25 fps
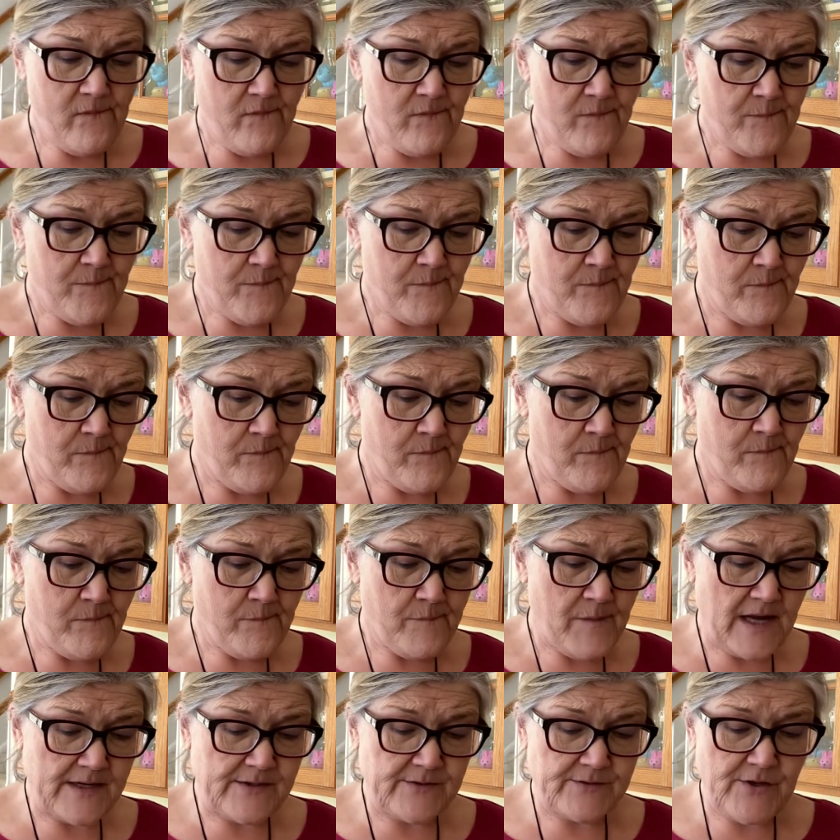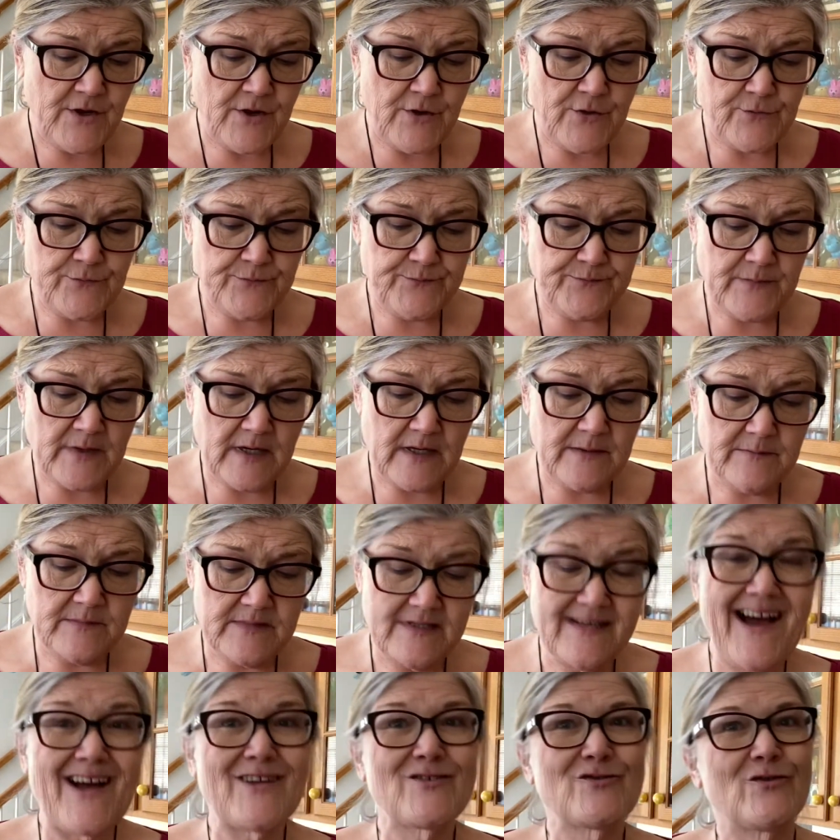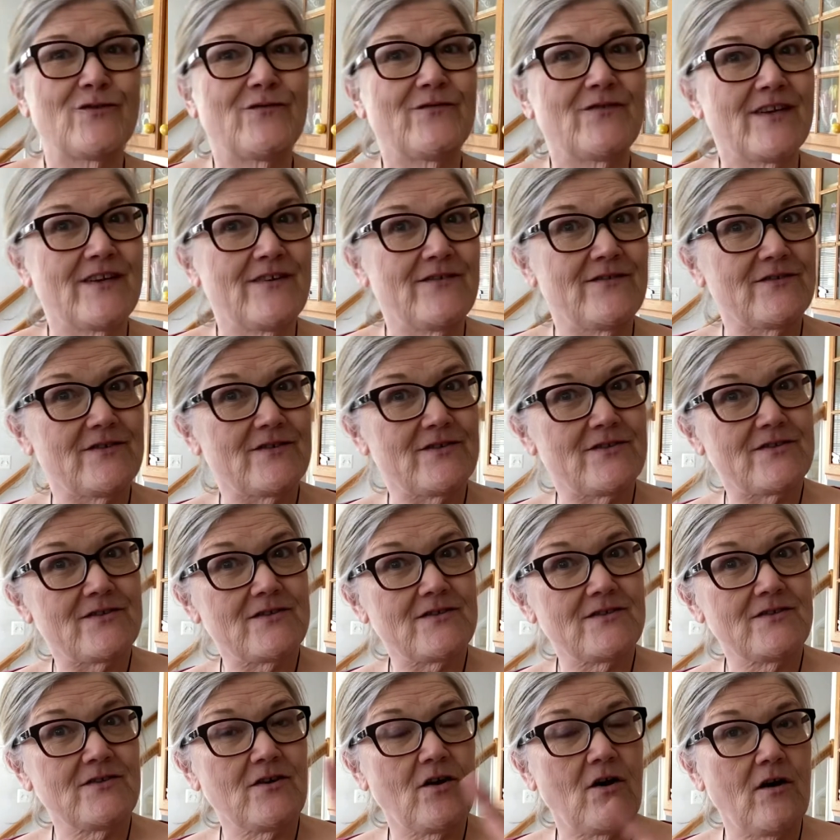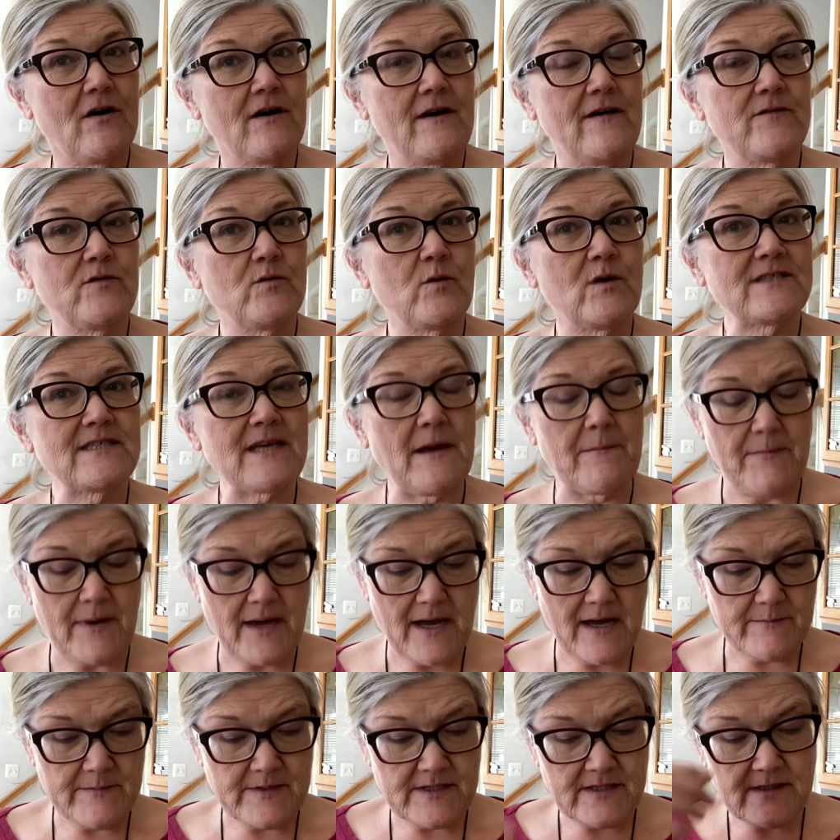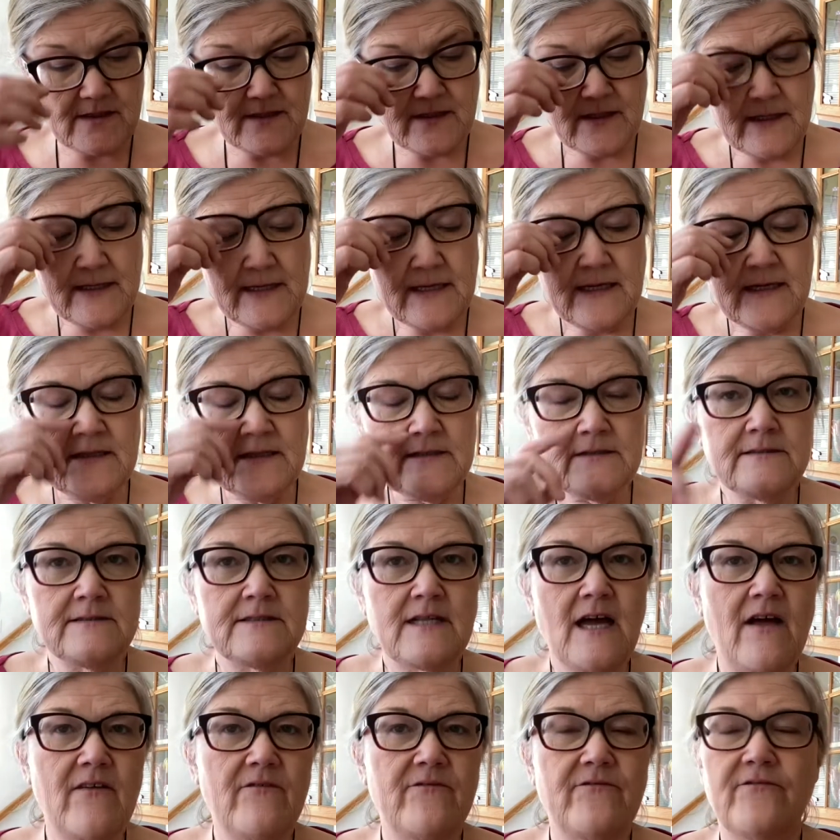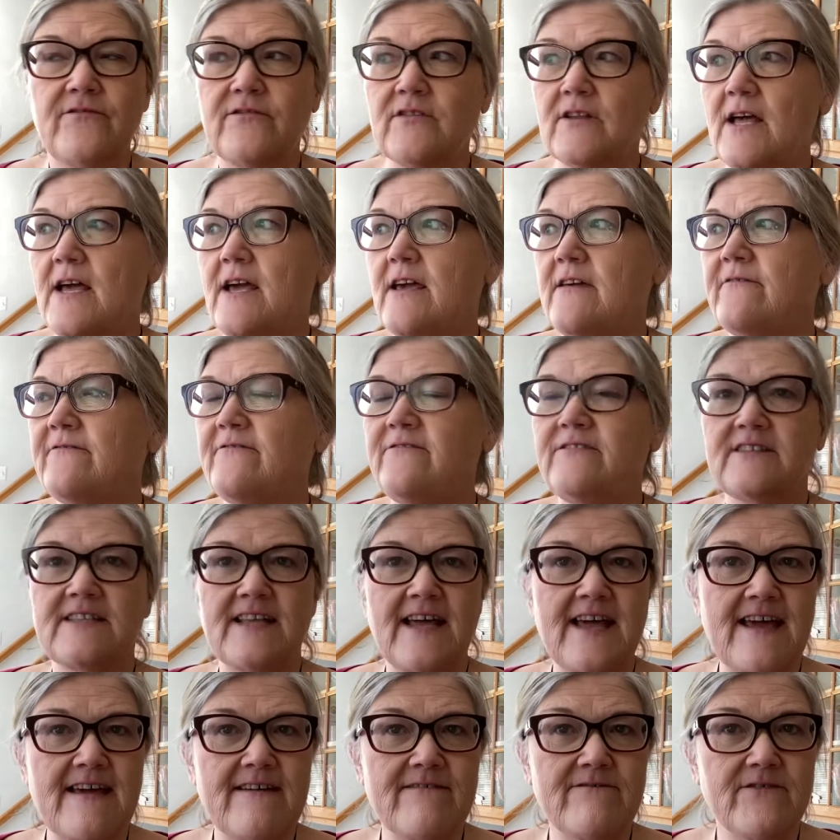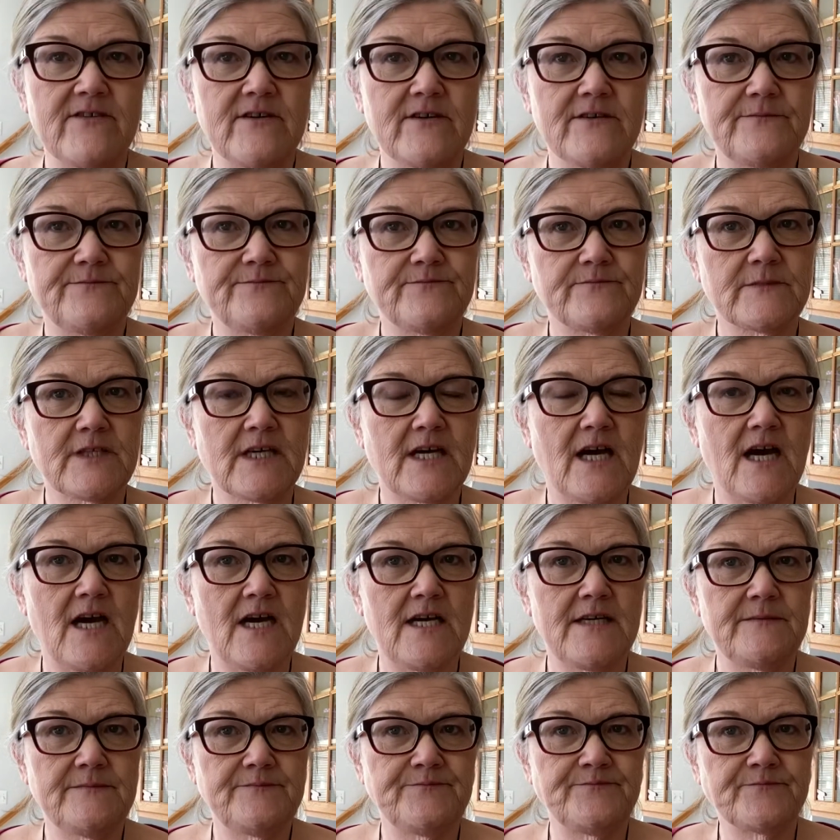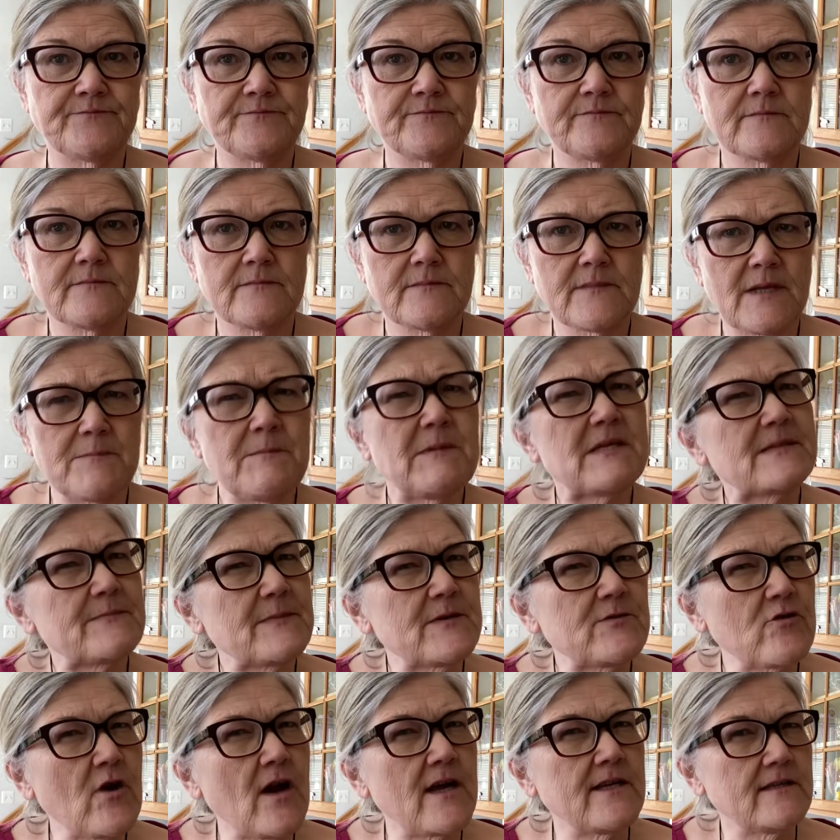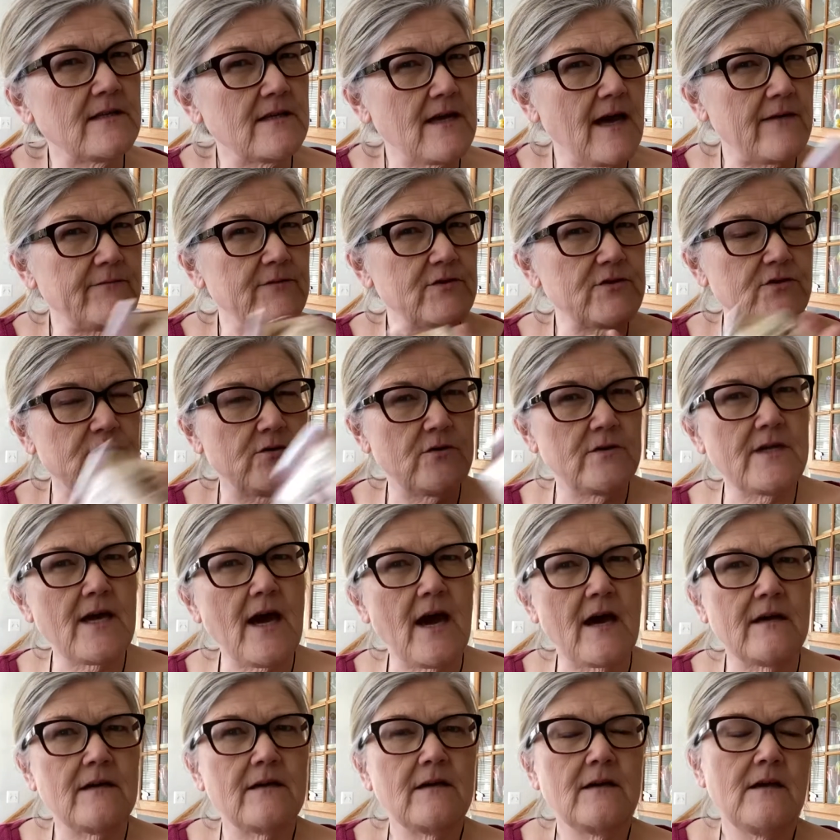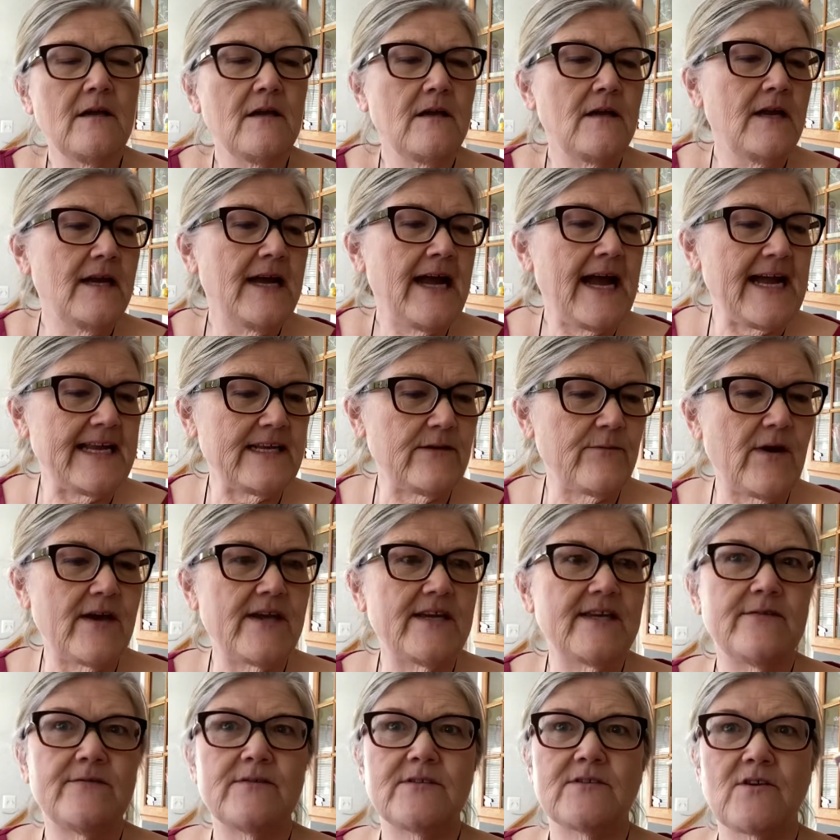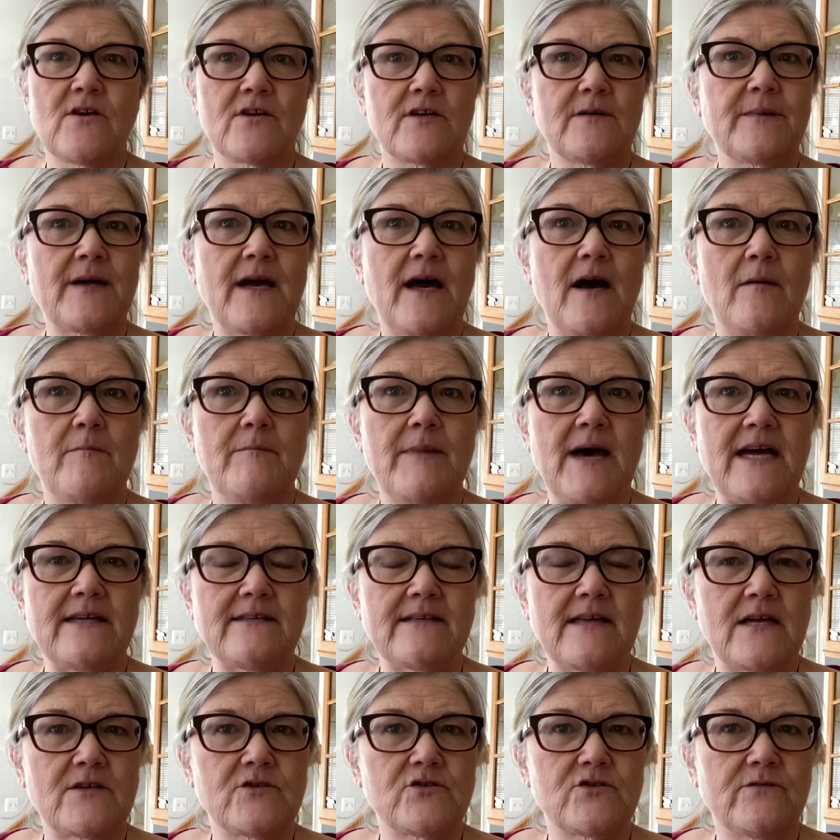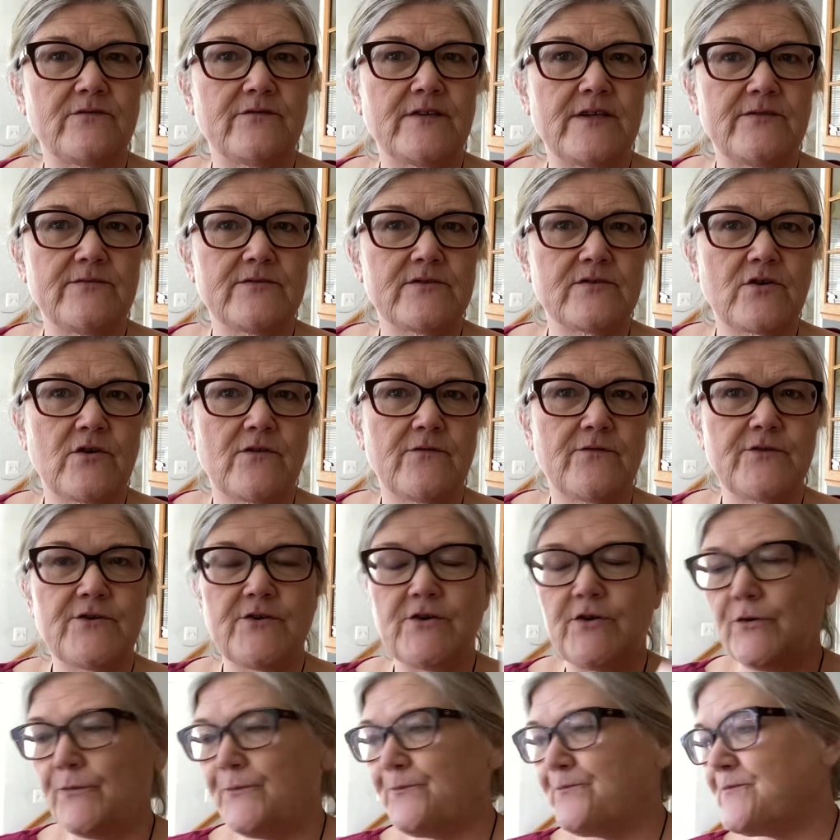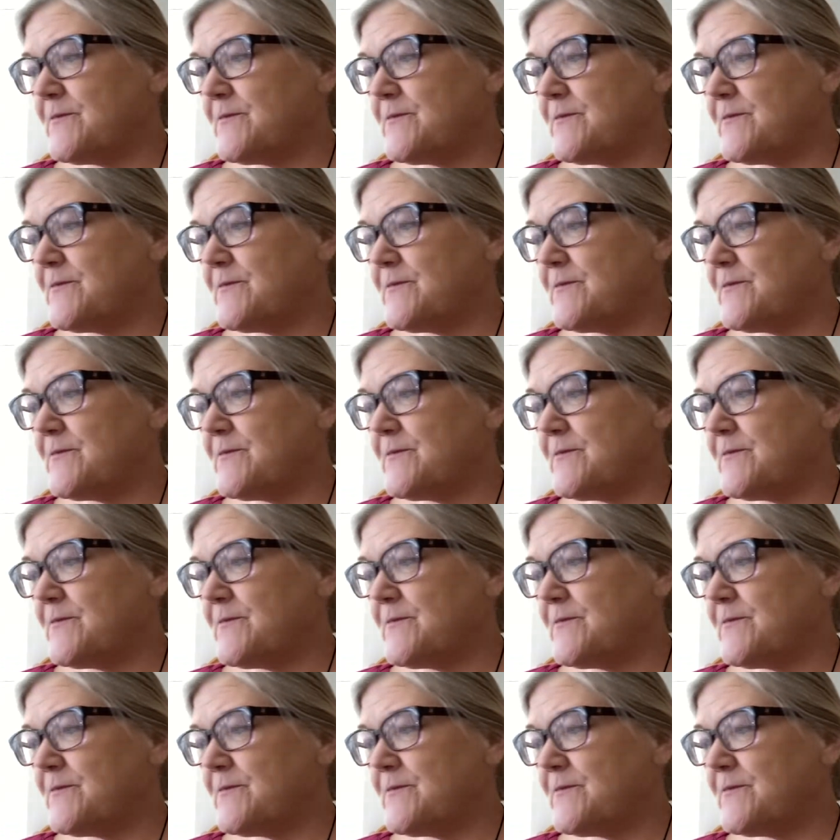Hmm. I don't know. Natural flavors, y'all. Have you watched that Bobby, not Flay, Flav guy? I must be trying to have a, yeah. Anyway, he was talking about how bad natural flavors are for you.